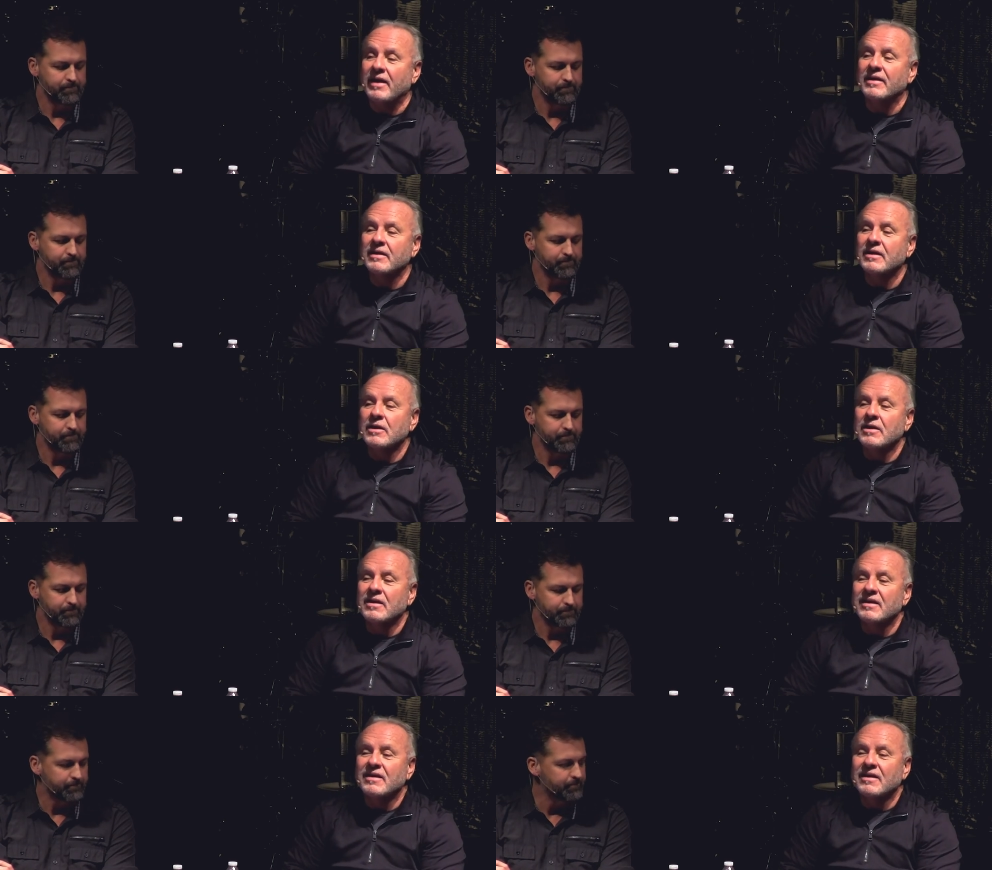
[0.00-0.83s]

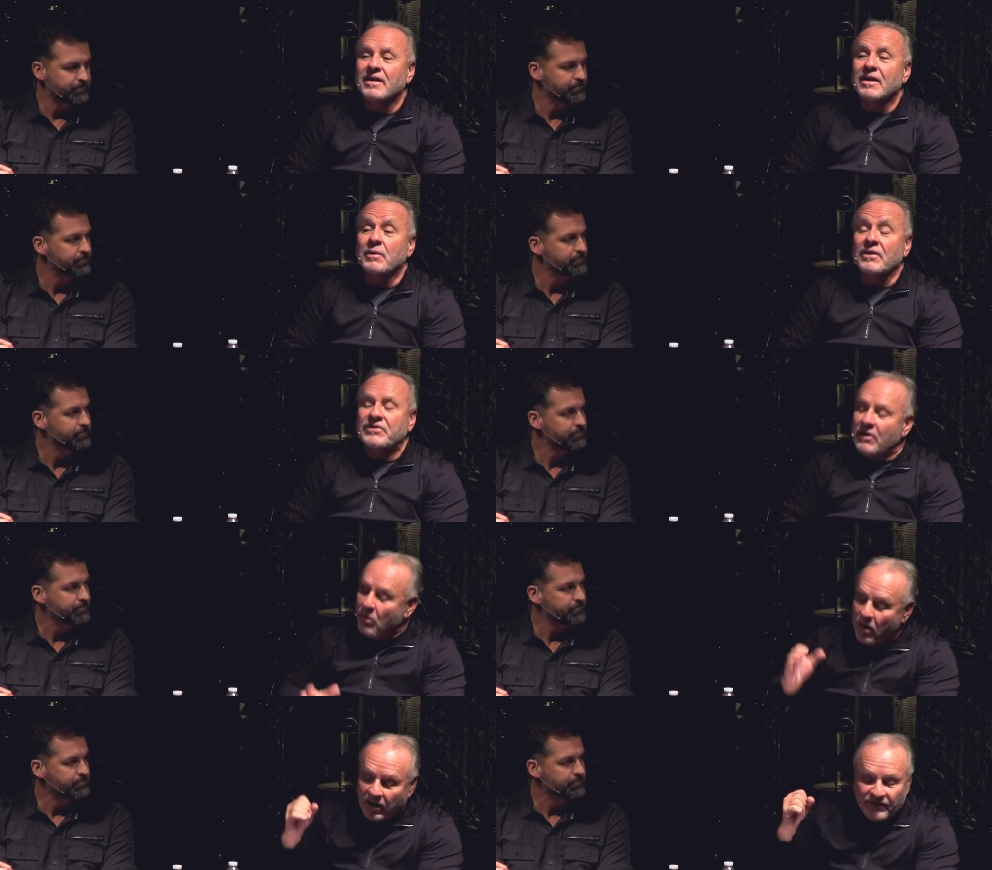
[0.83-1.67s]
Speaker 1: We want to say,
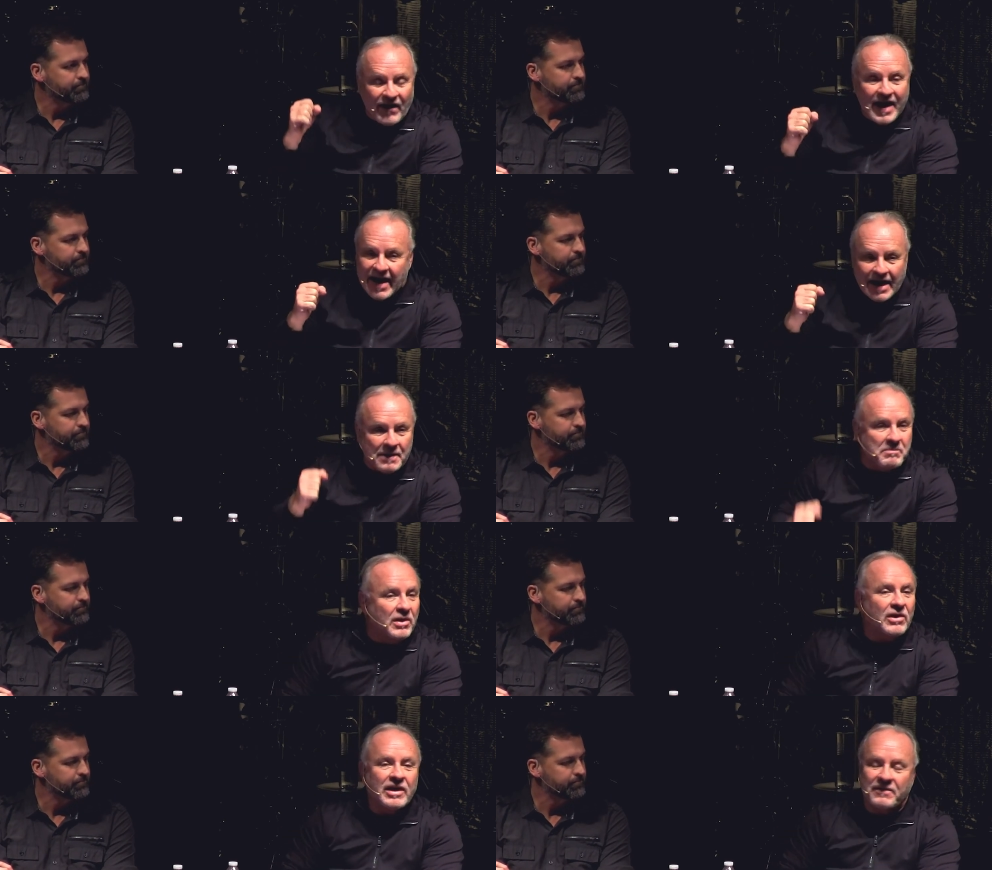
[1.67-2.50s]
oh, well, if I had $1
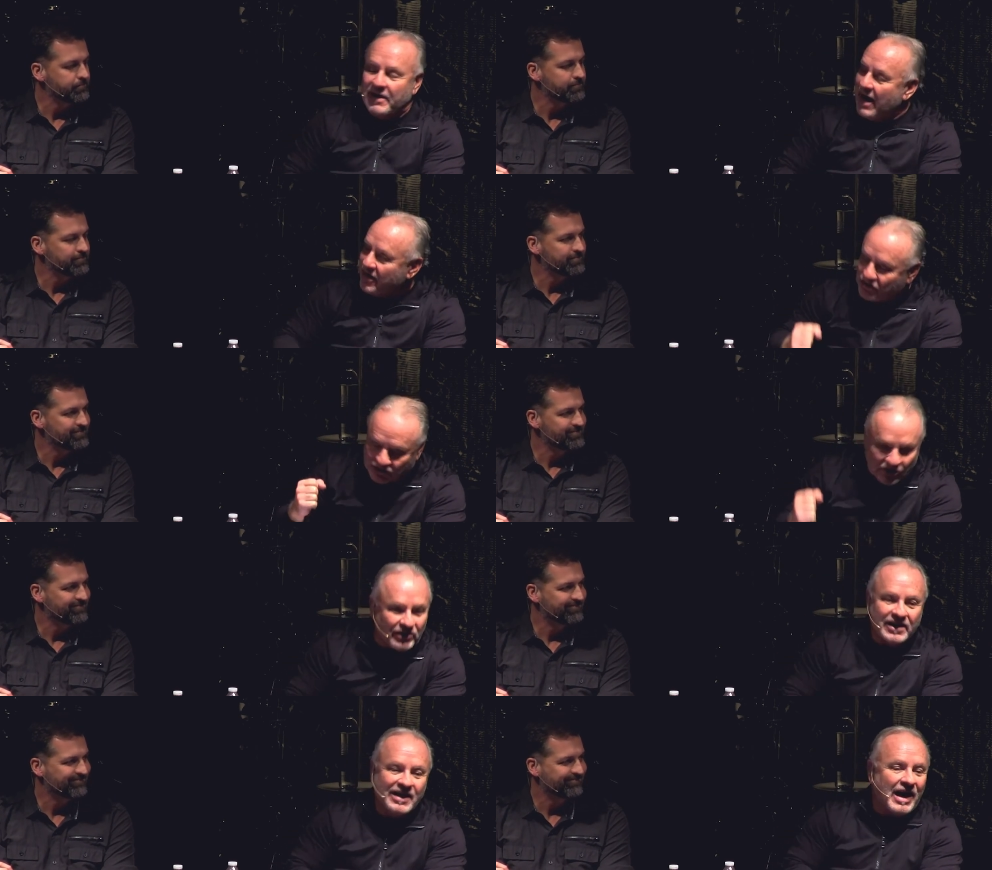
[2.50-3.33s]
million, then I'd
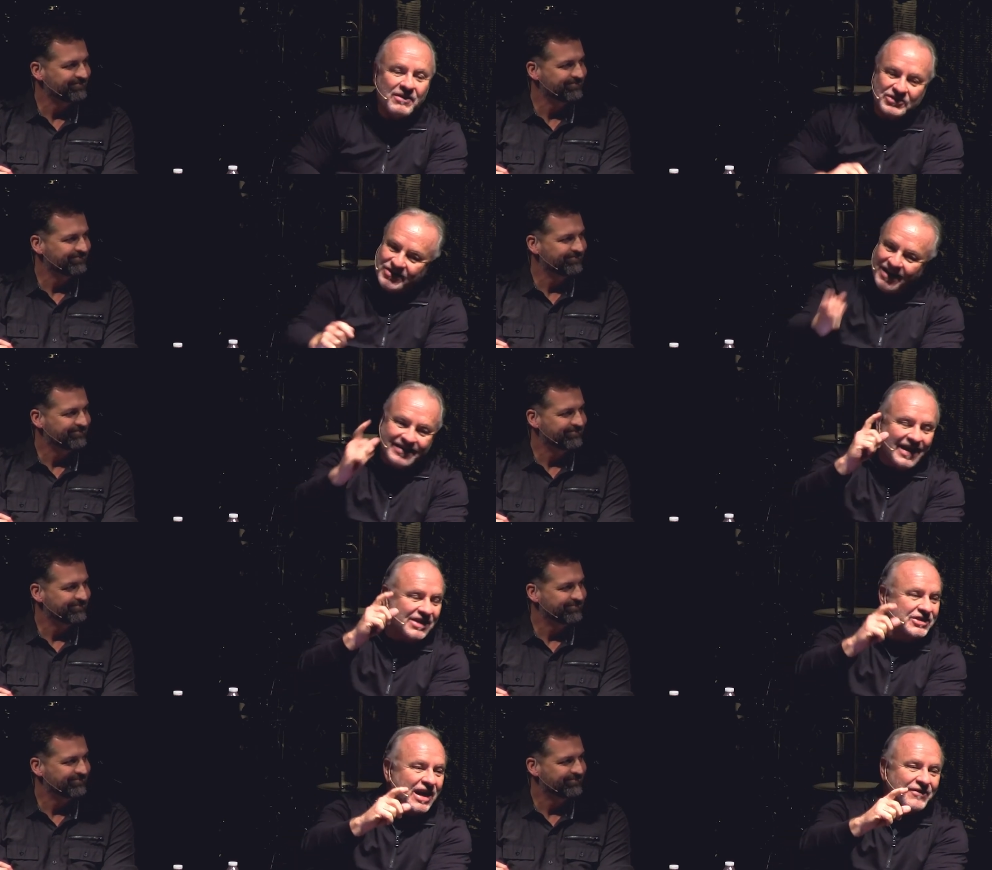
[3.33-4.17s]
sign
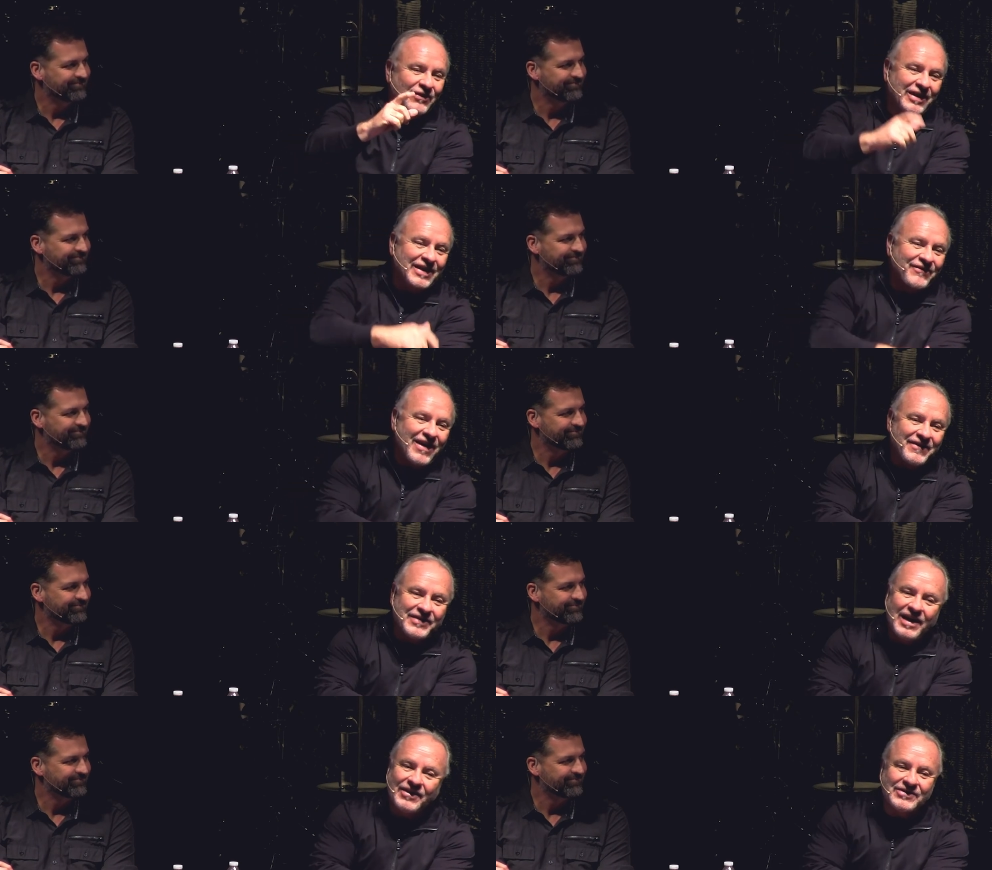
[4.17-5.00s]
that check for
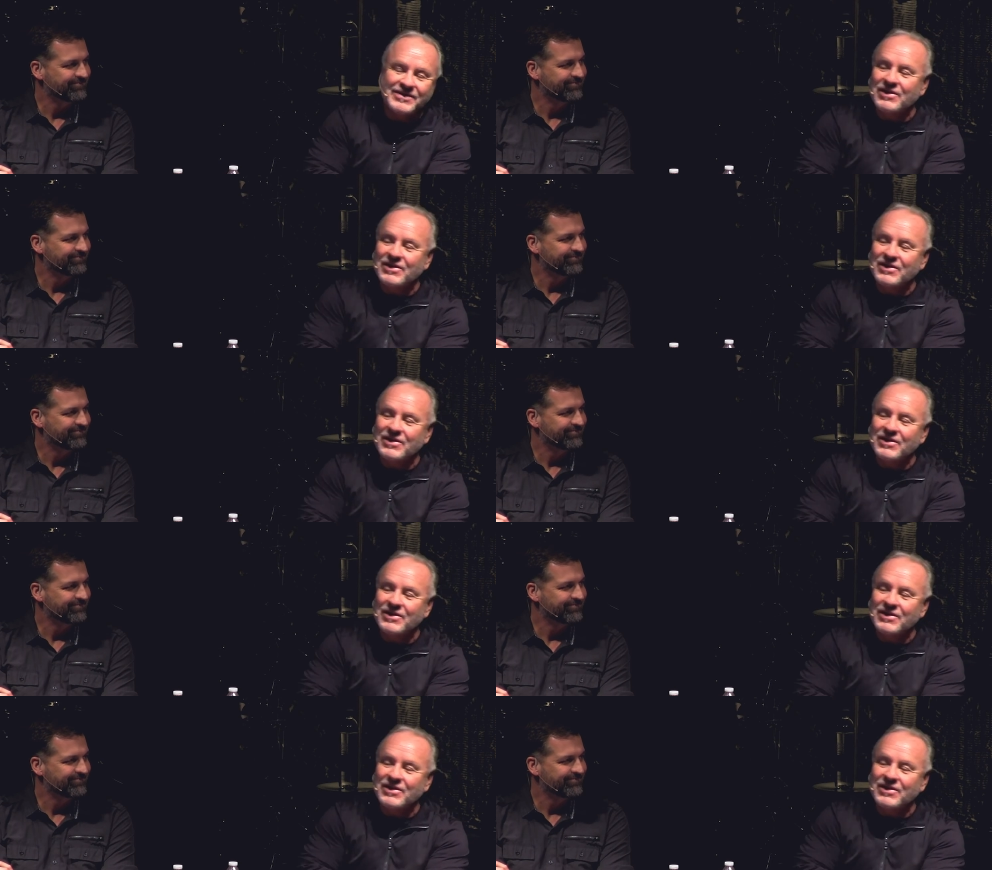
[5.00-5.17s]
$85,000.